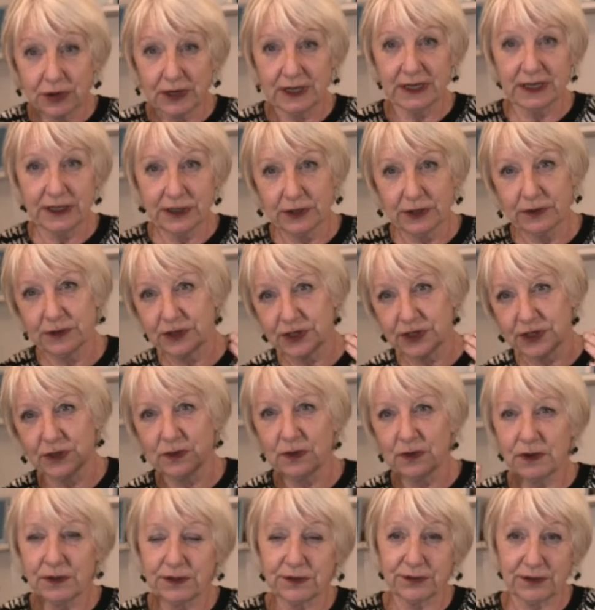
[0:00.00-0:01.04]
and do 2
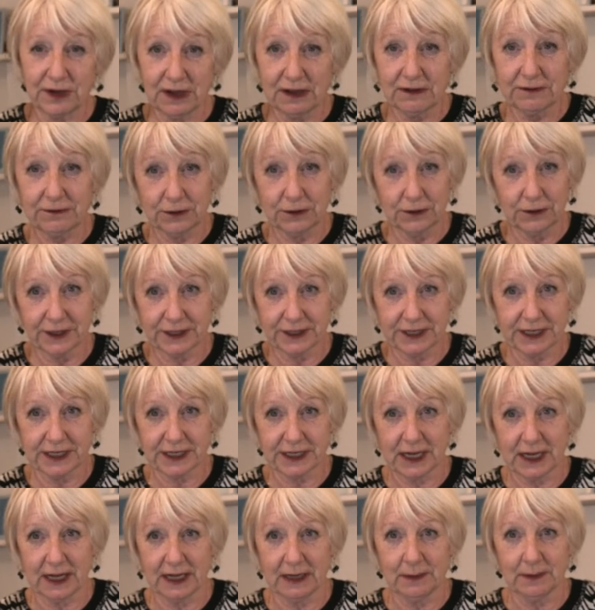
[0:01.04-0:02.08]
or 3 or 4 at a
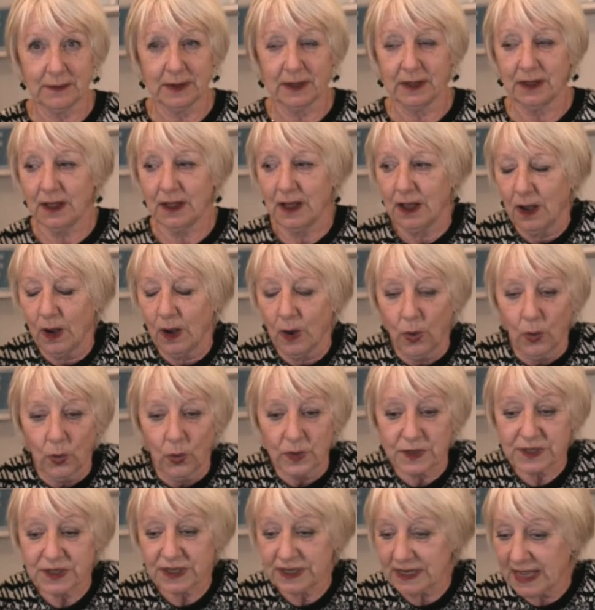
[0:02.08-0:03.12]
time. What's
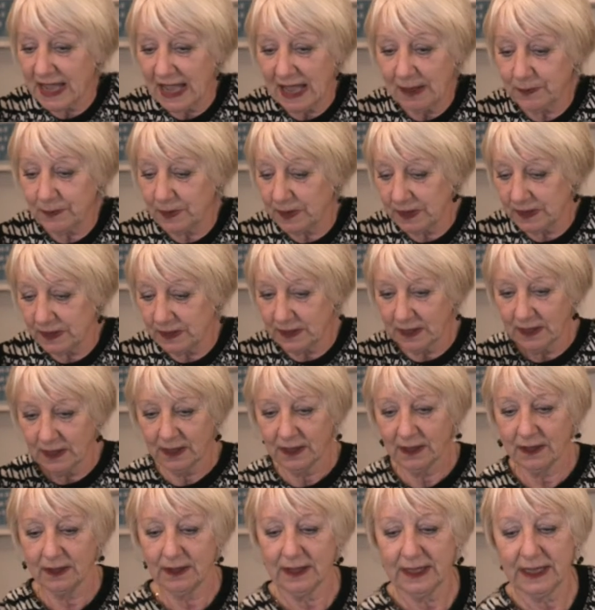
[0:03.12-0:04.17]
going to happen?
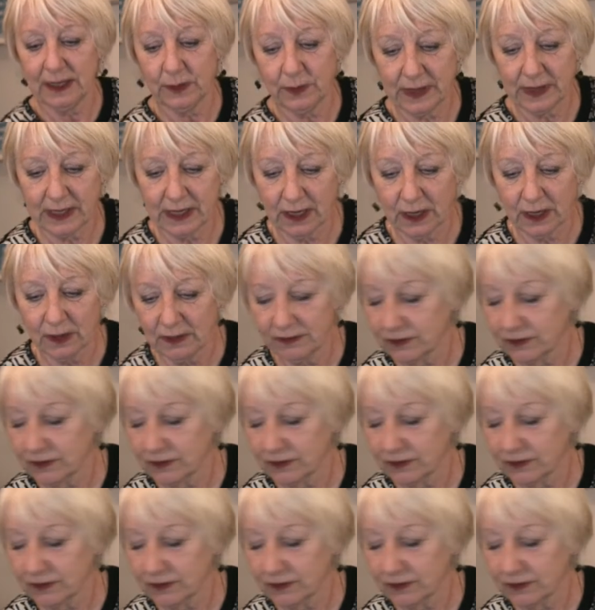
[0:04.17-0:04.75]
Here we go, I've